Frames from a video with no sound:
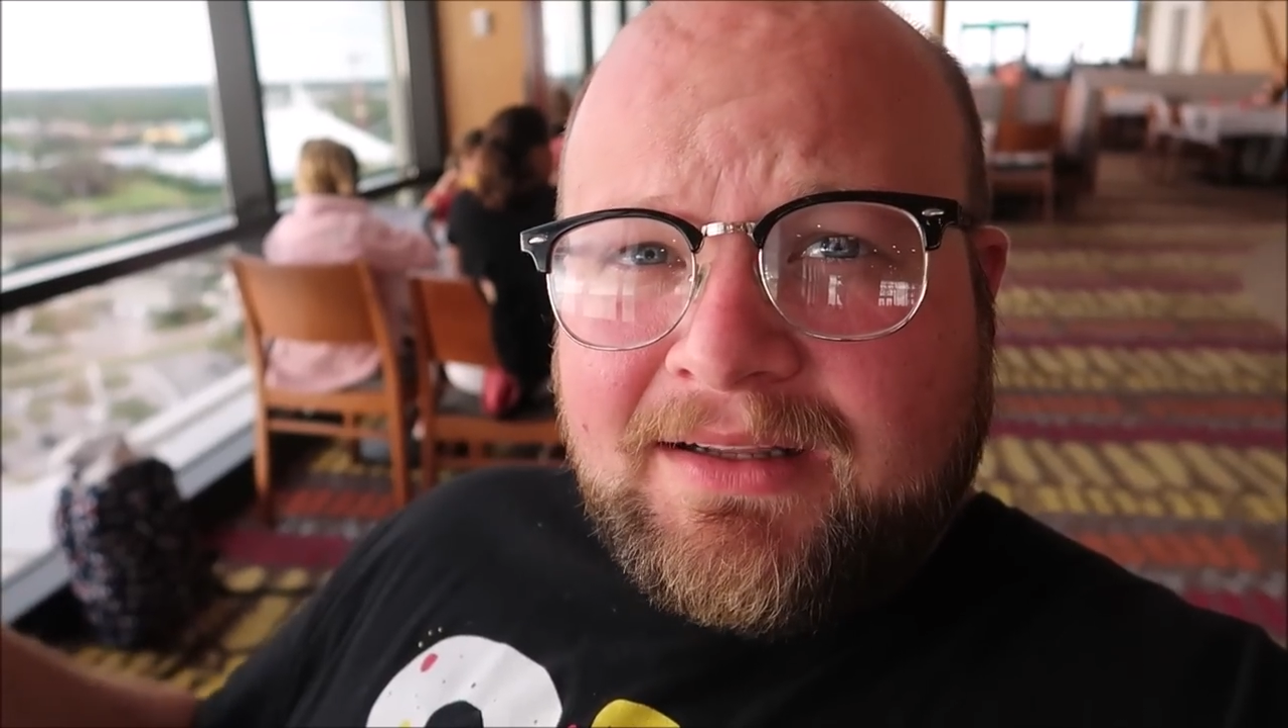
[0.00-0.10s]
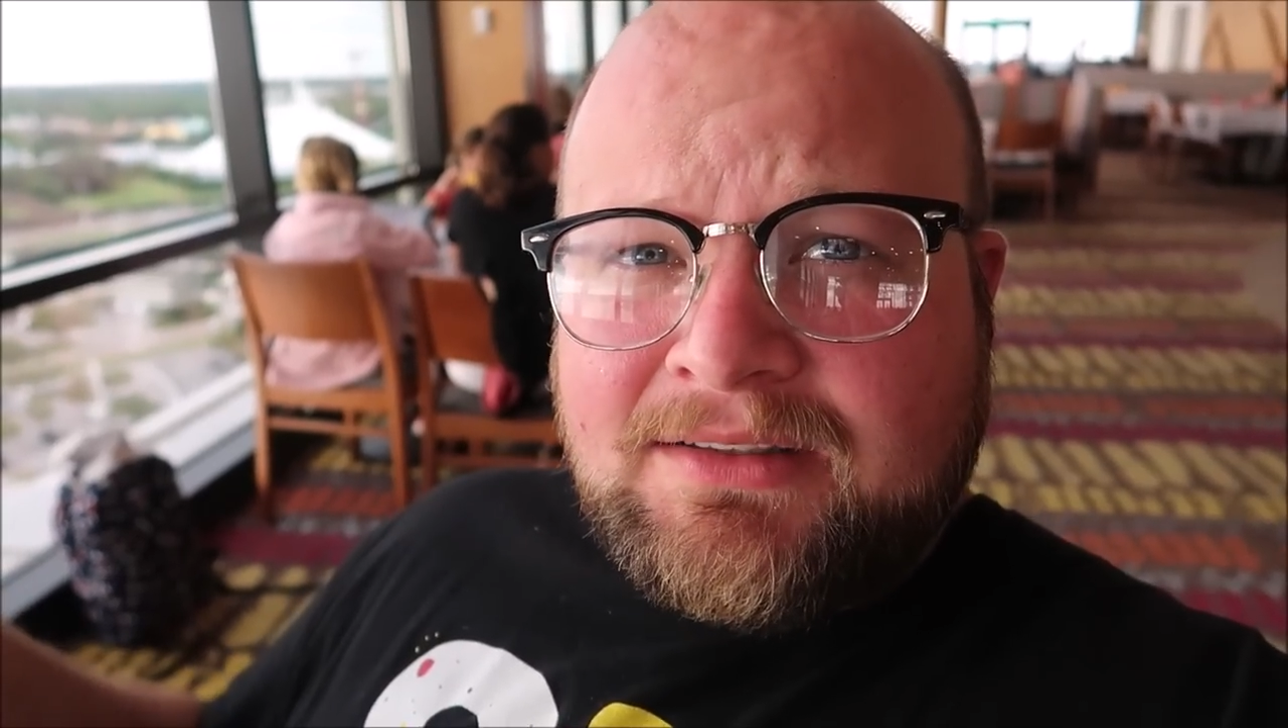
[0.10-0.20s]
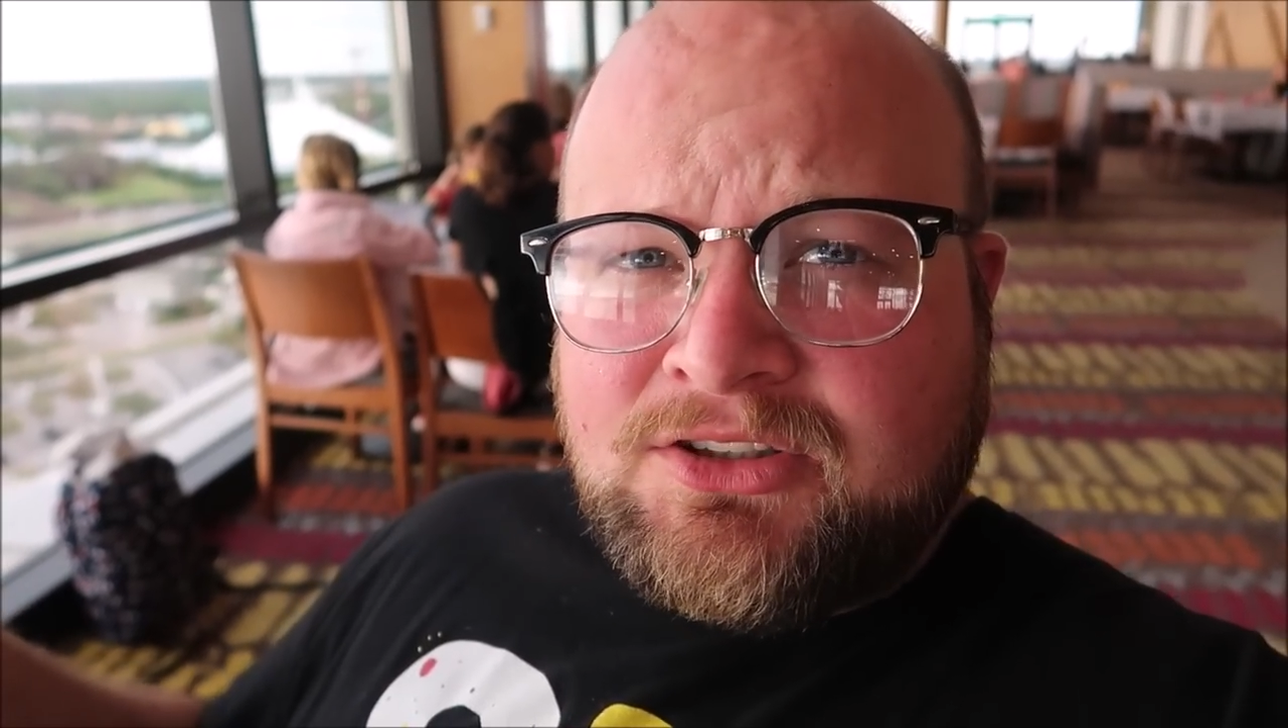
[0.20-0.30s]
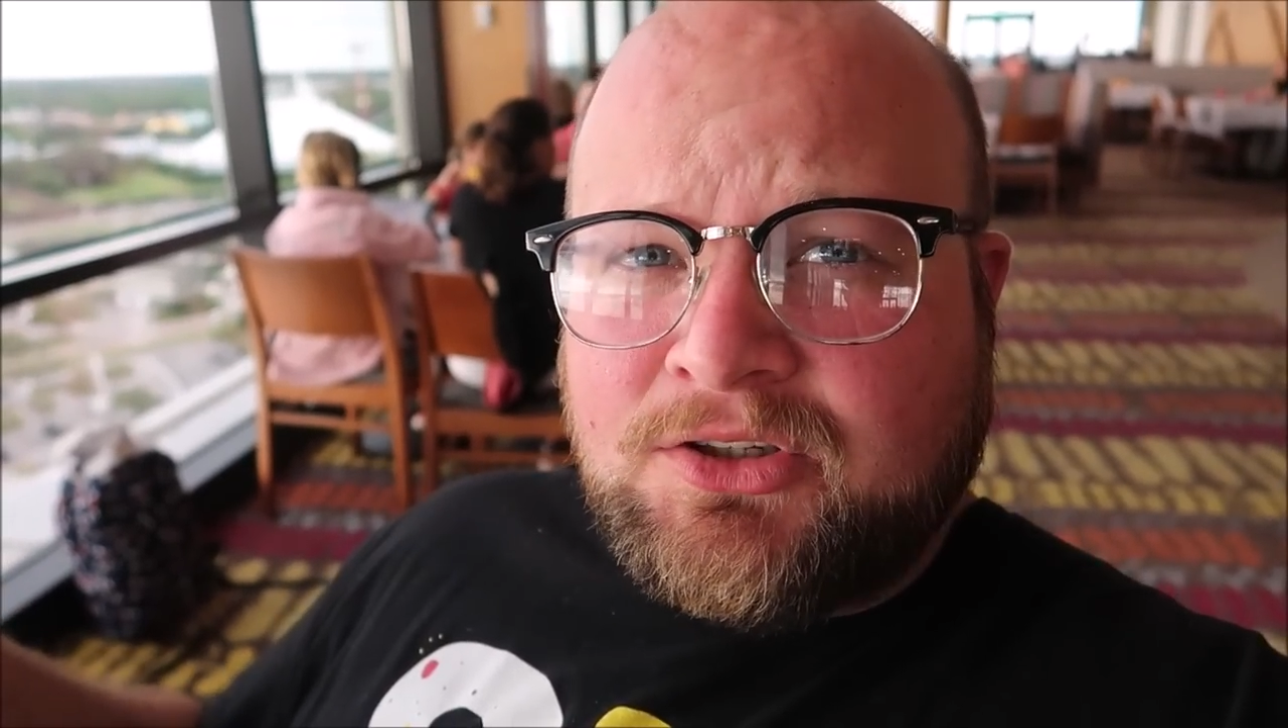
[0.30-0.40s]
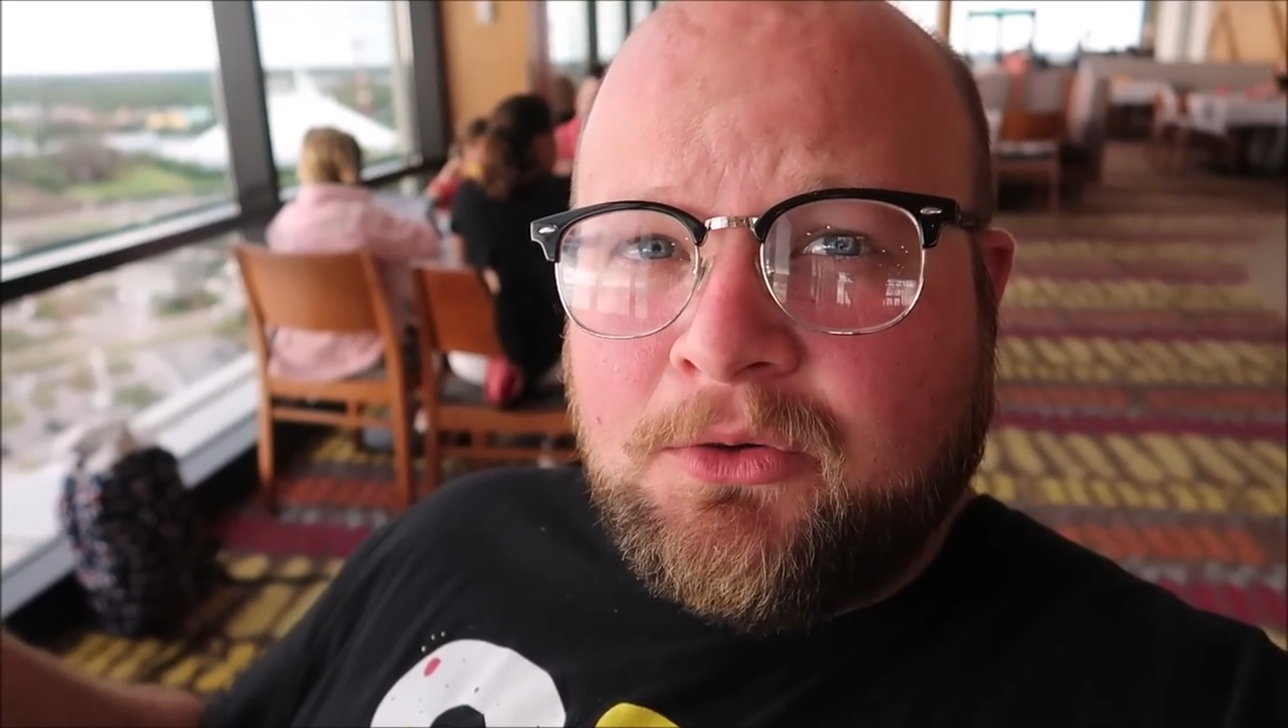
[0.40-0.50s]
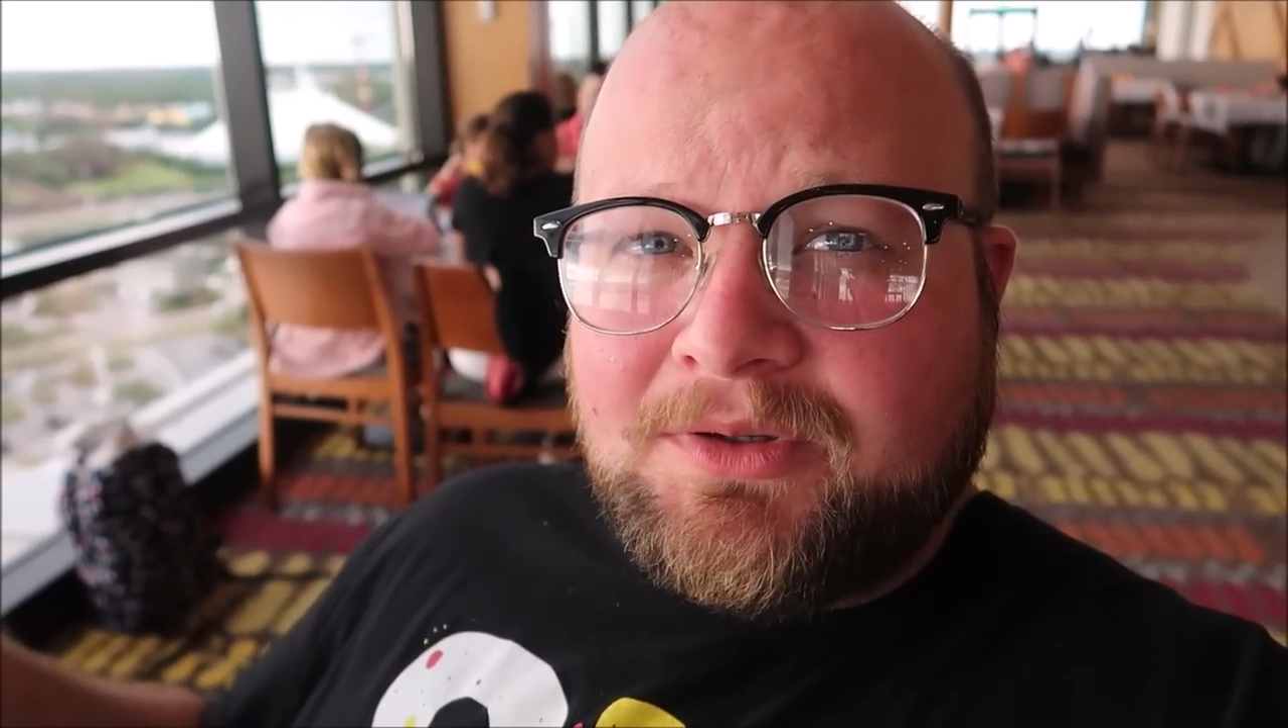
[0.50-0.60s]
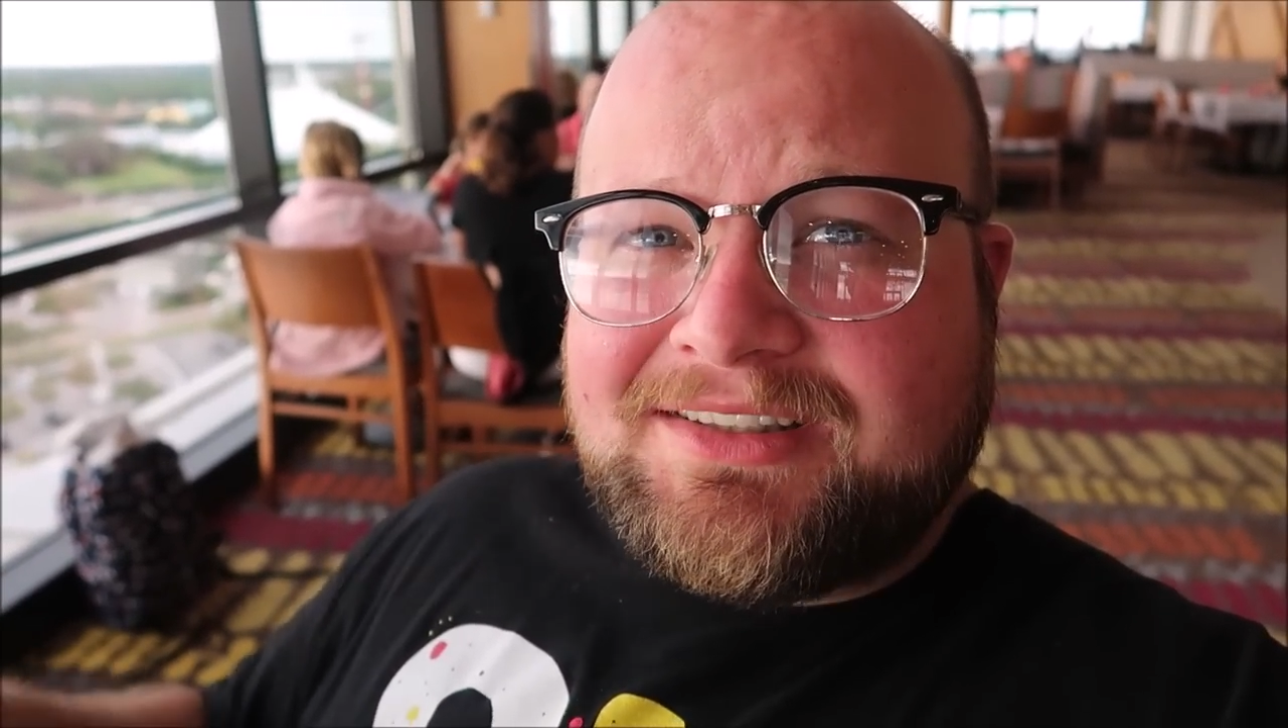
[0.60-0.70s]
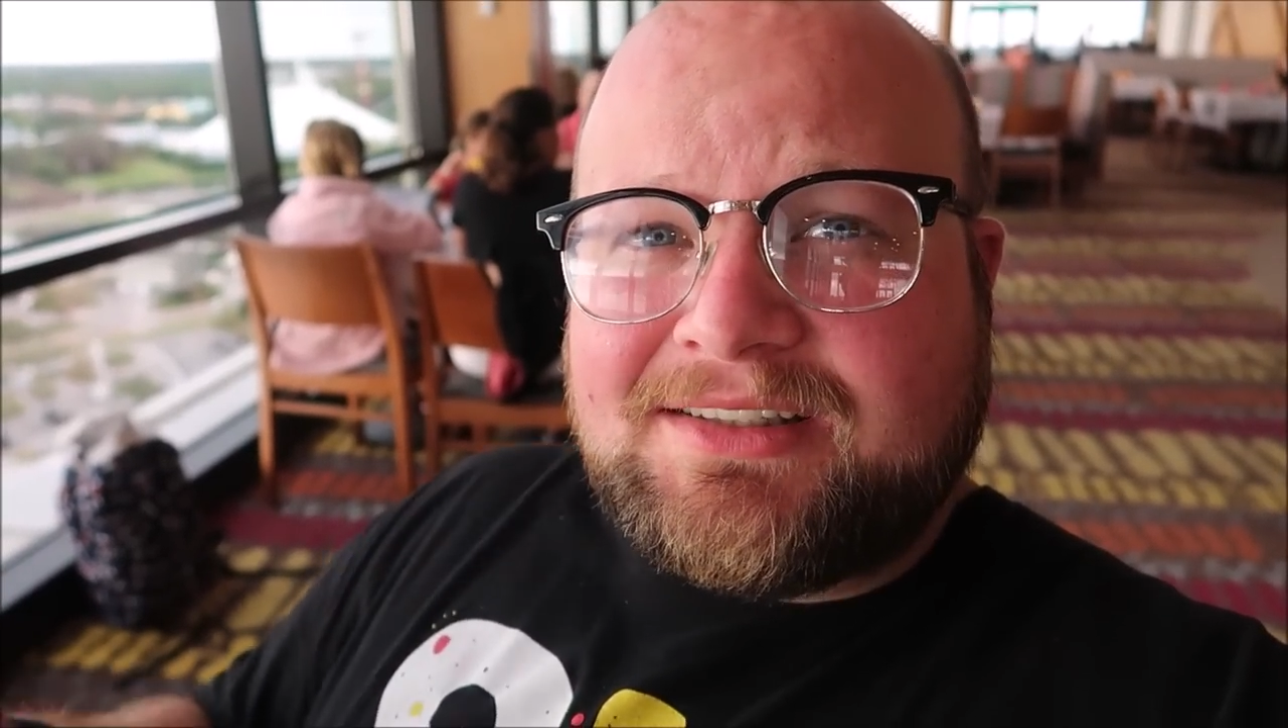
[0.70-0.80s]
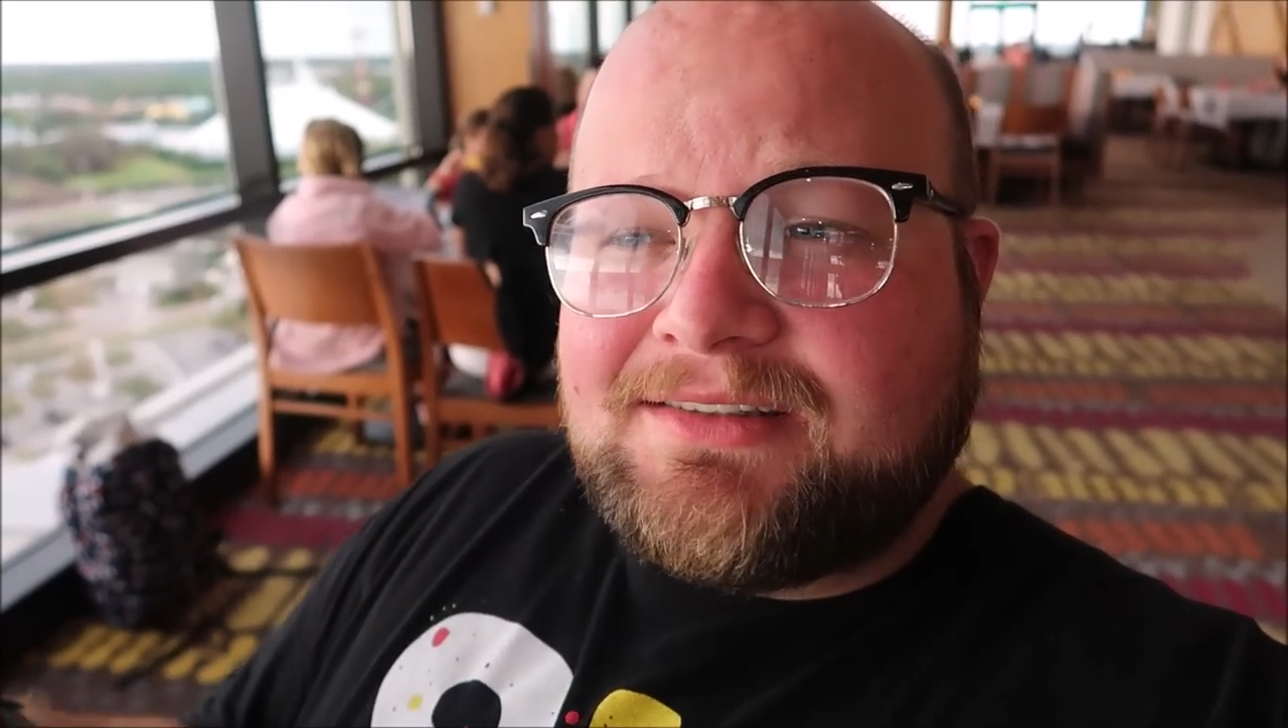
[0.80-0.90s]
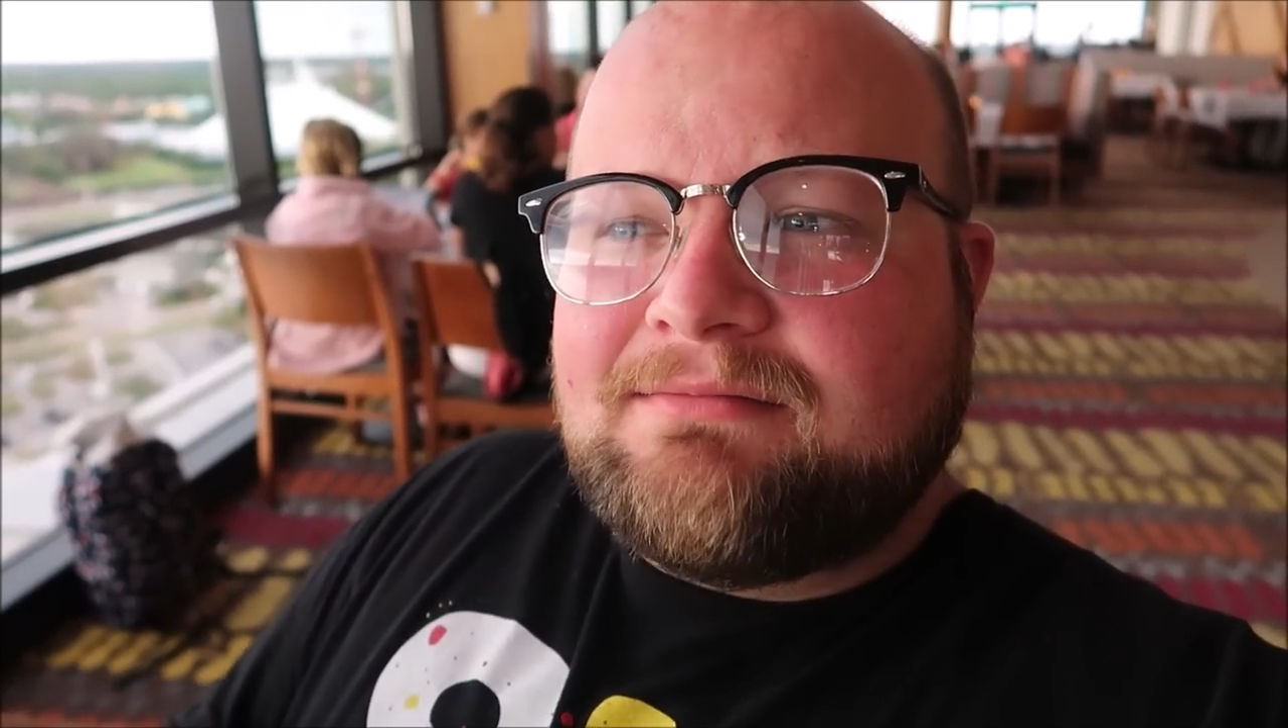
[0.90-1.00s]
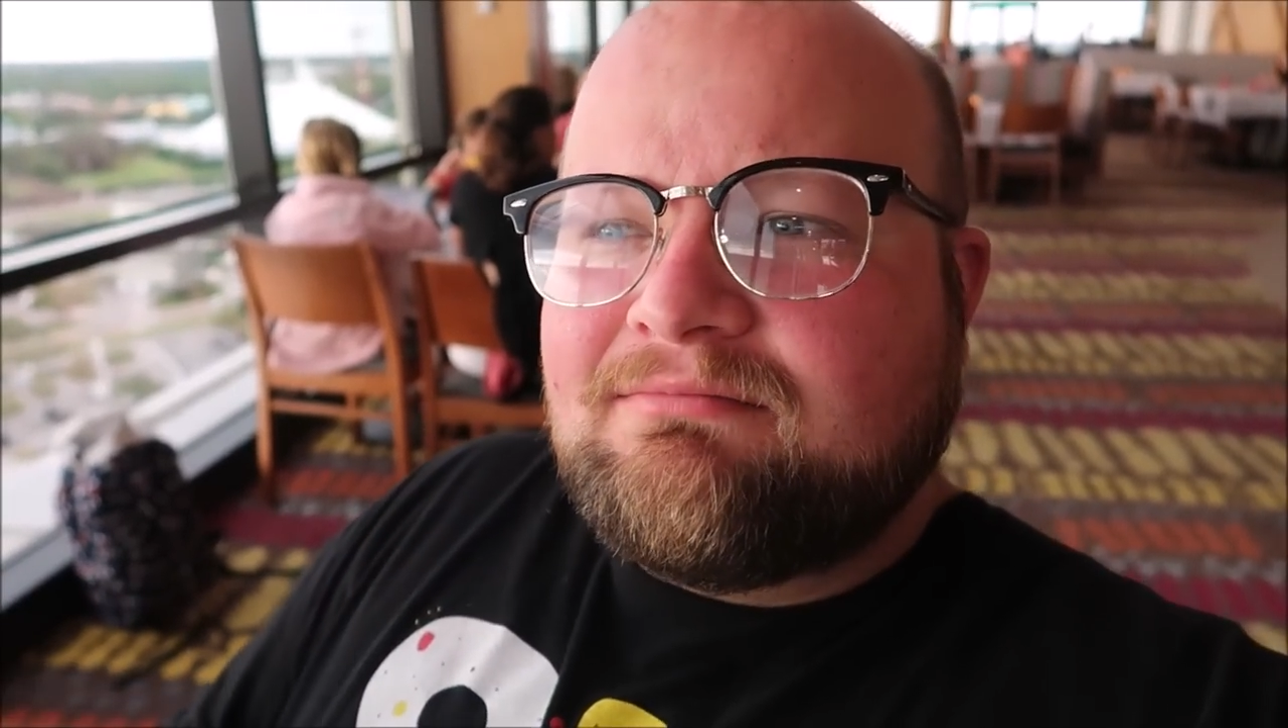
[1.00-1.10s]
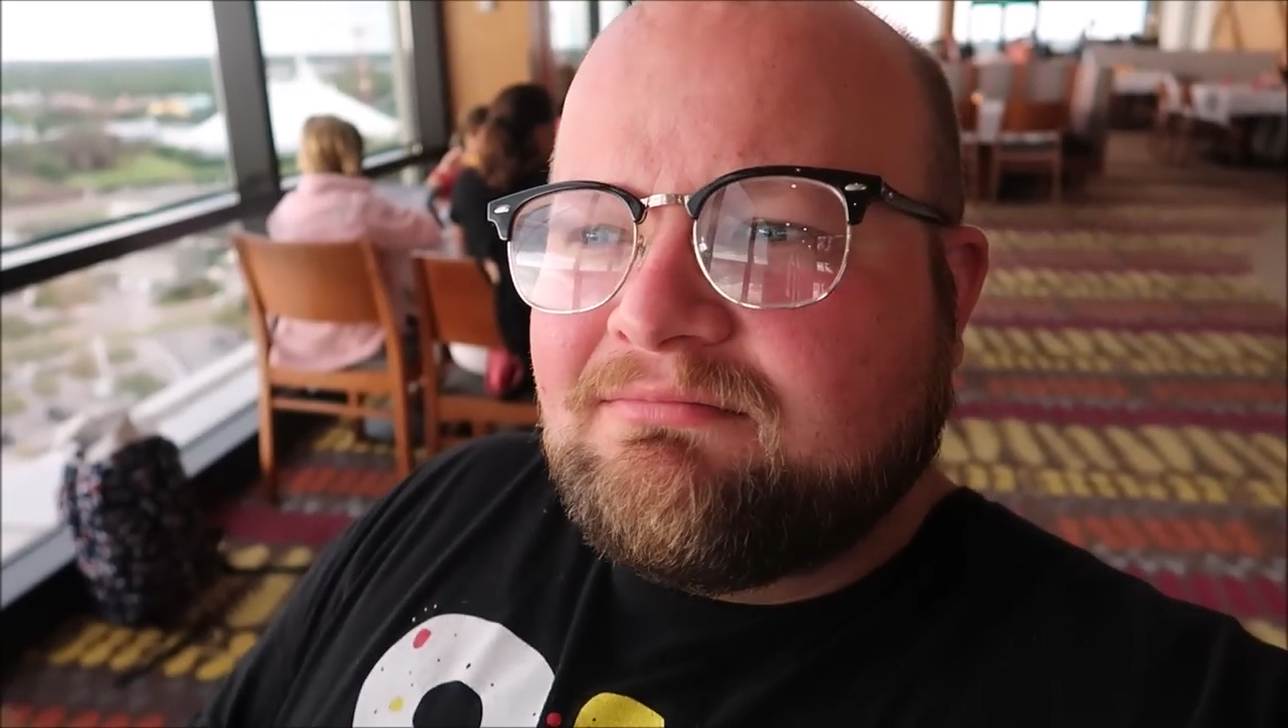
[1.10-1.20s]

into. It's just,